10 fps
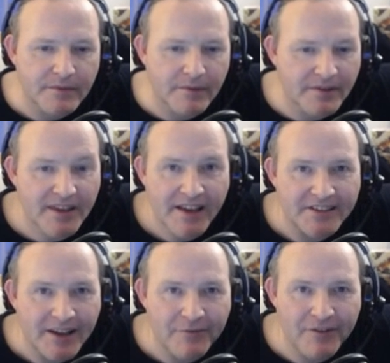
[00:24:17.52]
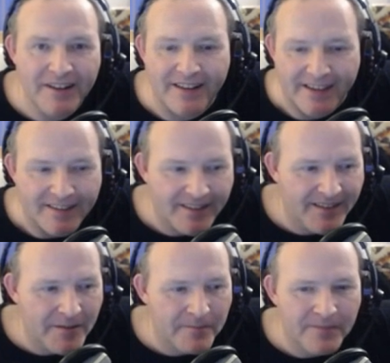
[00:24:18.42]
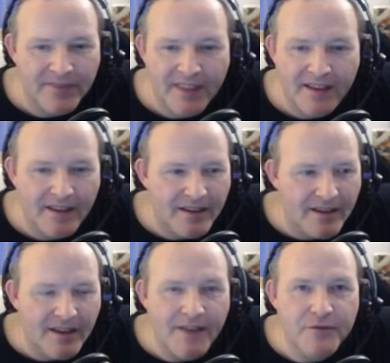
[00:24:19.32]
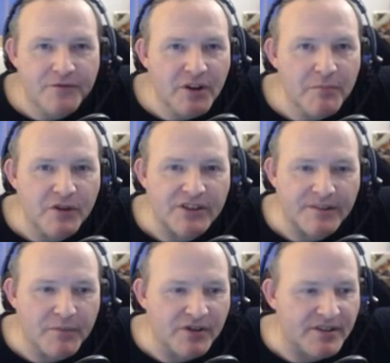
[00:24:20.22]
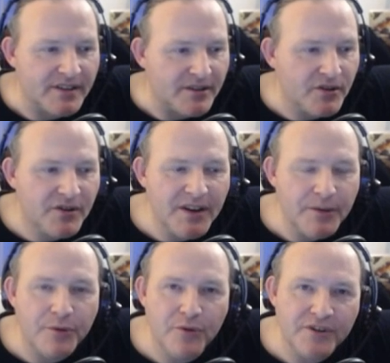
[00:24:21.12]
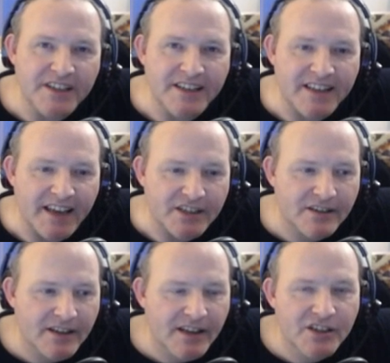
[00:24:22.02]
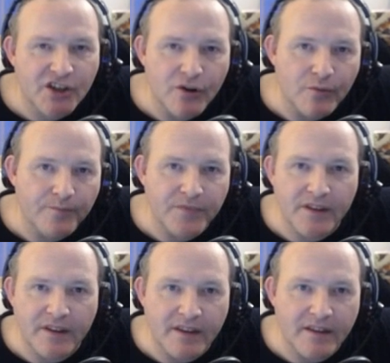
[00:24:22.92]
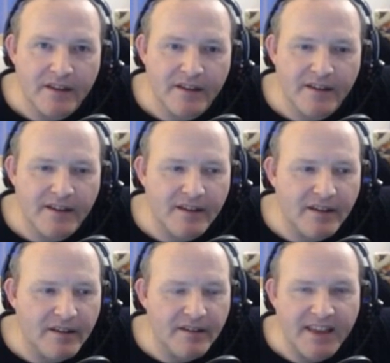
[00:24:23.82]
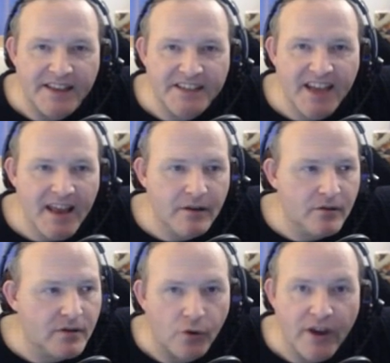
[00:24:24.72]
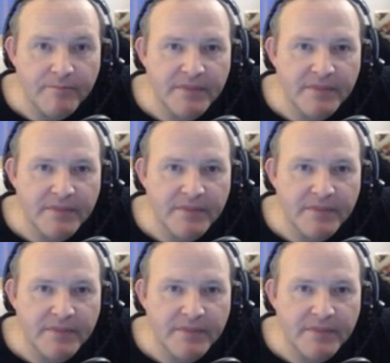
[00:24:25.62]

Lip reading: Yeah, definitely. If you've done most of the, you need 13 days. So get 10 or get